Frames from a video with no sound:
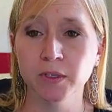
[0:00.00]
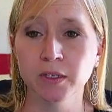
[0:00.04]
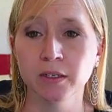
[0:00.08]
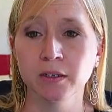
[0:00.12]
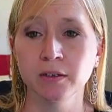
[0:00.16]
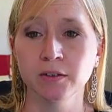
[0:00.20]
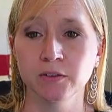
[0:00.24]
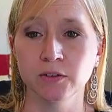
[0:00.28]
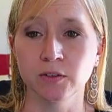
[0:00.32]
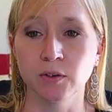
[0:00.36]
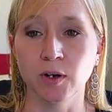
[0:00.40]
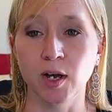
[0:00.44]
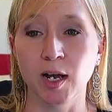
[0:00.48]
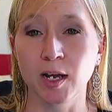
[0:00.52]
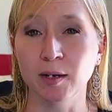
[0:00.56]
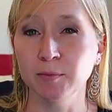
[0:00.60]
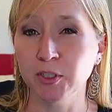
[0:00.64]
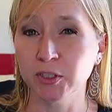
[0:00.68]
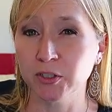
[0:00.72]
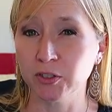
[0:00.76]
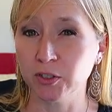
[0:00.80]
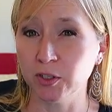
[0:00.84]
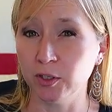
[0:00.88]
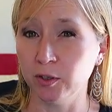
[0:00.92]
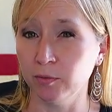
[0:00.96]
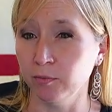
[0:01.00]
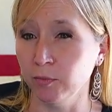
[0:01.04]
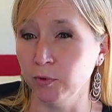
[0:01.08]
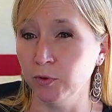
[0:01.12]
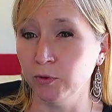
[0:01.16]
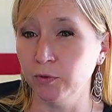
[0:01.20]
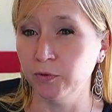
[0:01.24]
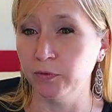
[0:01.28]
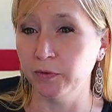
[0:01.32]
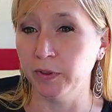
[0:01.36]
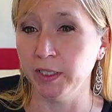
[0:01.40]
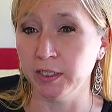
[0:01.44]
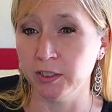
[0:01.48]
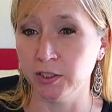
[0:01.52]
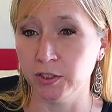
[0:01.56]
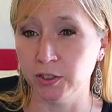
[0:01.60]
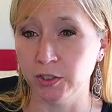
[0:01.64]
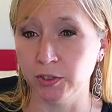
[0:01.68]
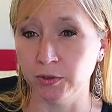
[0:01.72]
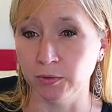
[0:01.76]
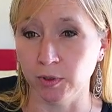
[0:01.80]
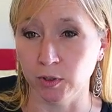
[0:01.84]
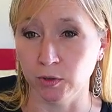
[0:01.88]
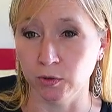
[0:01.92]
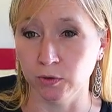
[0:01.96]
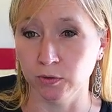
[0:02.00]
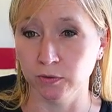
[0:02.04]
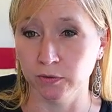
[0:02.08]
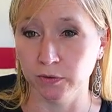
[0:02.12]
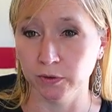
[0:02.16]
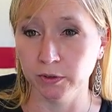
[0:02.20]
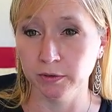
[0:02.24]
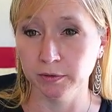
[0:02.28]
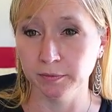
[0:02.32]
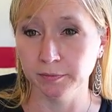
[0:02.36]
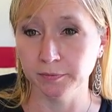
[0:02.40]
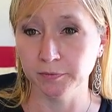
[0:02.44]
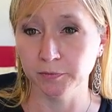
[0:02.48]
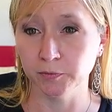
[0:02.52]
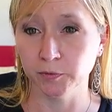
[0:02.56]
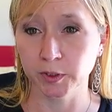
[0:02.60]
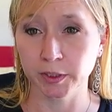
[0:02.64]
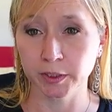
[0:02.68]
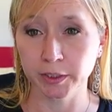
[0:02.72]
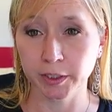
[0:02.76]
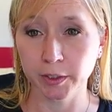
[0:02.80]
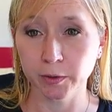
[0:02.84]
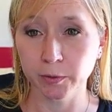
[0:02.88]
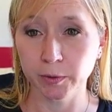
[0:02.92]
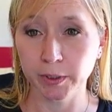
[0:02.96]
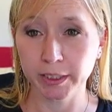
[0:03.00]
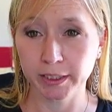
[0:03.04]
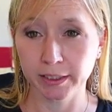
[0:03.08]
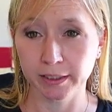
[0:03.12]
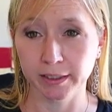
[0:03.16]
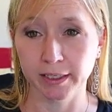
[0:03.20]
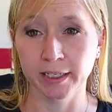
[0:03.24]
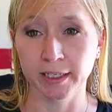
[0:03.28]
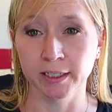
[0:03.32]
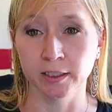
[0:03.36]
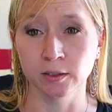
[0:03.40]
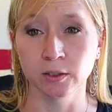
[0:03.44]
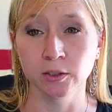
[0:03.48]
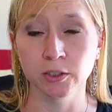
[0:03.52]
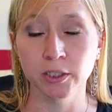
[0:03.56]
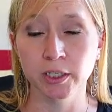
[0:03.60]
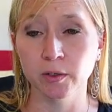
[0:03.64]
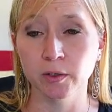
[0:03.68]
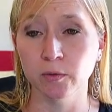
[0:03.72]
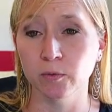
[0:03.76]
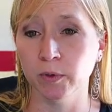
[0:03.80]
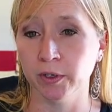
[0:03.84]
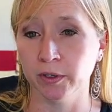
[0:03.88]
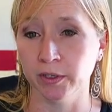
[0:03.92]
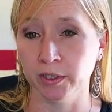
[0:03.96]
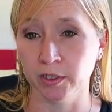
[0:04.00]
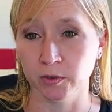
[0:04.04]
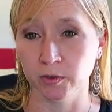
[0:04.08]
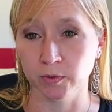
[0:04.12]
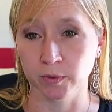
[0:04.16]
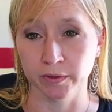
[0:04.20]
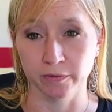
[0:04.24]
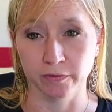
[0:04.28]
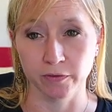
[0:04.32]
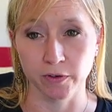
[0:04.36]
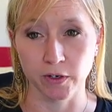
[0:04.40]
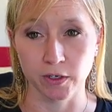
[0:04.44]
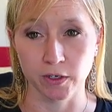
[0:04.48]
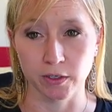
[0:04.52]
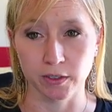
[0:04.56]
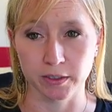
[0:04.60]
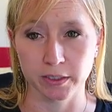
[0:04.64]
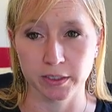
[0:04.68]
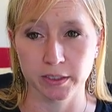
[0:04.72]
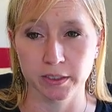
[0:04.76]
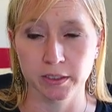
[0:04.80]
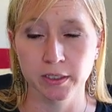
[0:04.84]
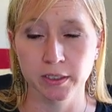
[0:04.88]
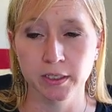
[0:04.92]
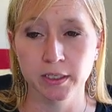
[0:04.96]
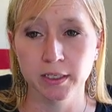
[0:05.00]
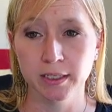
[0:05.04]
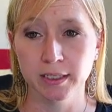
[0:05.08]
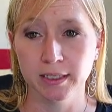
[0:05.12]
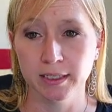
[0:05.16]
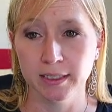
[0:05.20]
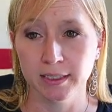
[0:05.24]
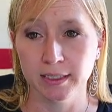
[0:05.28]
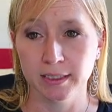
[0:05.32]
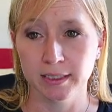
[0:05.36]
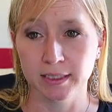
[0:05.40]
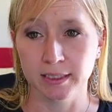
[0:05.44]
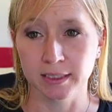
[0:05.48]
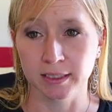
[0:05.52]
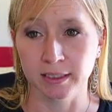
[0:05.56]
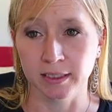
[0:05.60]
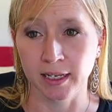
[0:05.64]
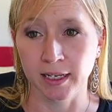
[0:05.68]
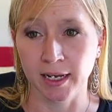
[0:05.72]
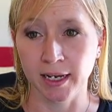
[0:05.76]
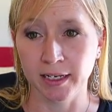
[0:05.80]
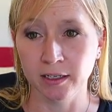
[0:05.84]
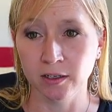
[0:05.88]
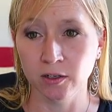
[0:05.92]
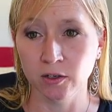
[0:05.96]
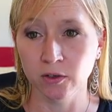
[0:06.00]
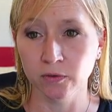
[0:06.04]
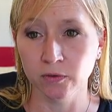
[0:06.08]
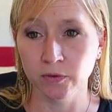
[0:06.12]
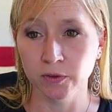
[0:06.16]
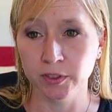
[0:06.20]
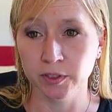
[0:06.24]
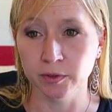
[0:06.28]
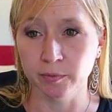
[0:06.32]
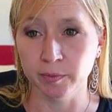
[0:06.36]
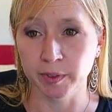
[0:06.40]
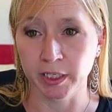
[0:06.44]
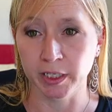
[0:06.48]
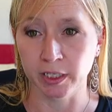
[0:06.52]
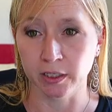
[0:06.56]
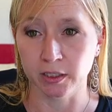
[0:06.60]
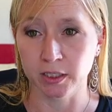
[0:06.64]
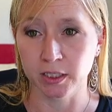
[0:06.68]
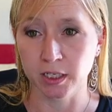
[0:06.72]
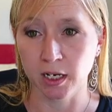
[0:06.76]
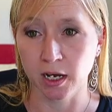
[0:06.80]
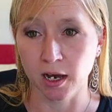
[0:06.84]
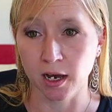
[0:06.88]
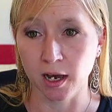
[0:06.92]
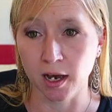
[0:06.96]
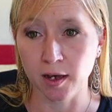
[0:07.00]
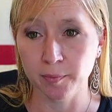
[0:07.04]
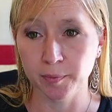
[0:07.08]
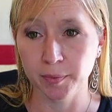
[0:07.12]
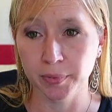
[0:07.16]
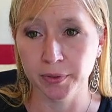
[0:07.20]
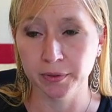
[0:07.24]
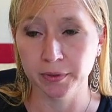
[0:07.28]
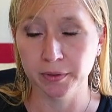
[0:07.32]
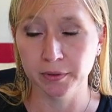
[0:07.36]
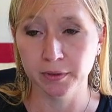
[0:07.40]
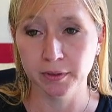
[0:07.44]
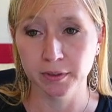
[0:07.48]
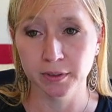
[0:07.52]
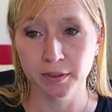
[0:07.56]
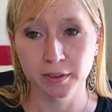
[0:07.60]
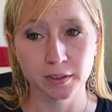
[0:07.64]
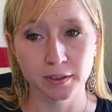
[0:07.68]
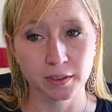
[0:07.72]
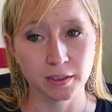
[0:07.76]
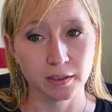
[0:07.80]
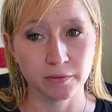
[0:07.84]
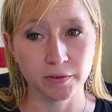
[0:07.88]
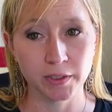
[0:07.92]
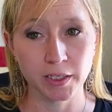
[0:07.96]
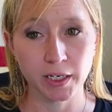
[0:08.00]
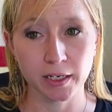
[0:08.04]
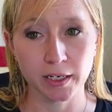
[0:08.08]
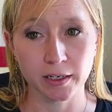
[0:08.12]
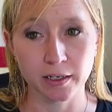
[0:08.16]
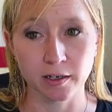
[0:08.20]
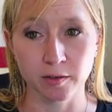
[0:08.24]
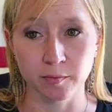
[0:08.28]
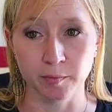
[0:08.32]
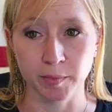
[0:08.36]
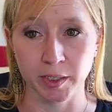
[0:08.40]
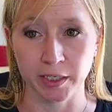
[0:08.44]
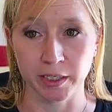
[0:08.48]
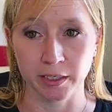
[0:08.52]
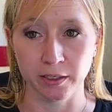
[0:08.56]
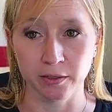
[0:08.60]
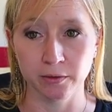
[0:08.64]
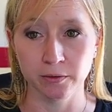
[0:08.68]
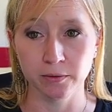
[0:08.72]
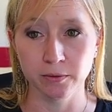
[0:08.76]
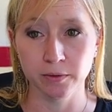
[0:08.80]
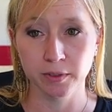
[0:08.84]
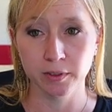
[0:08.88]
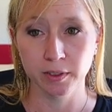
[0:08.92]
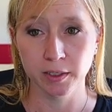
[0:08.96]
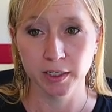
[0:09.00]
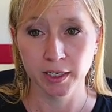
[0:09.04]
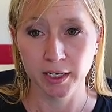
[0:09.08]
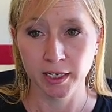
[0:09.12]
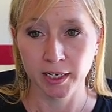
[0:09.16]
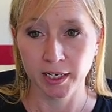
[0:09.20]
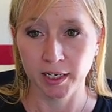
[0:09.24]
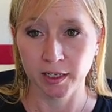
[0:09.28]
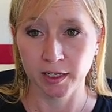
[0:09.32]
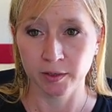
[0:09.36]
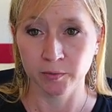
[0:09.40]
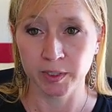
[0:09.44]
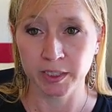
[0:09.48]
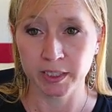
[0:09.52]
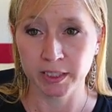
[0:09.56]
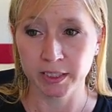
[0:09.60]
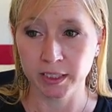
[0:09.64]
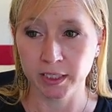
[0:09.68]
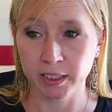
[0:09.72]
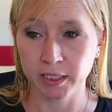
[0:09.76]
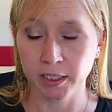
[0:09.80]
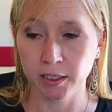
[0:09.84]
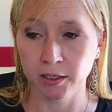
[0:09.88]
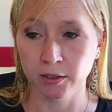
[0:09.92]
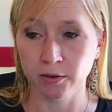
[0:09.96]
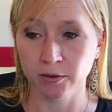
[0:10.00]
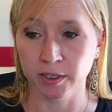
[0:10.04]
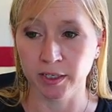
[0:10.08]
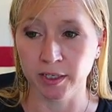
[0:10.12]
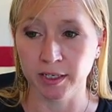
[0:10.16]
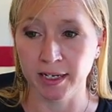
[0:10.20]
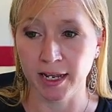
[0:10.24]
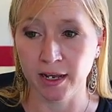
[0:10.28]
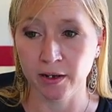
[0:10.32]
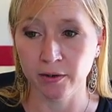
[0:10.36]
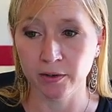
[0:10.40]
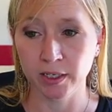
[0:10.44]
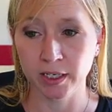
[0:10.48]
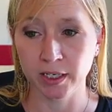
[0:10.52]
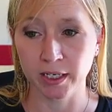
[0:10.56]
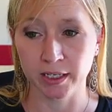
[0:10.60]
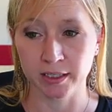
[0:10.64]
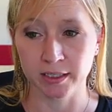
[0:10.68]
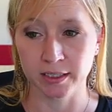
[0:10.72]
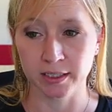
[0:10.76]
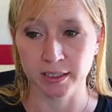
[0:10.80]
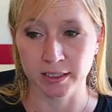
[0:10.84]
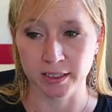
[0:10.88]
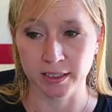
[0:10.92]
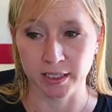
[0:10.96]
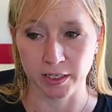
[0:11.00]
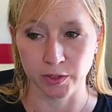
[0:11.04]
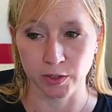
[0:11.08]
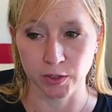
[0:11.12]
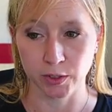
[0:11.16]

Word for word: So I'm just going to move these two over really quick and look at where this one falls. Slide it over to be on top of the icon menu. And we see here that now the X is ten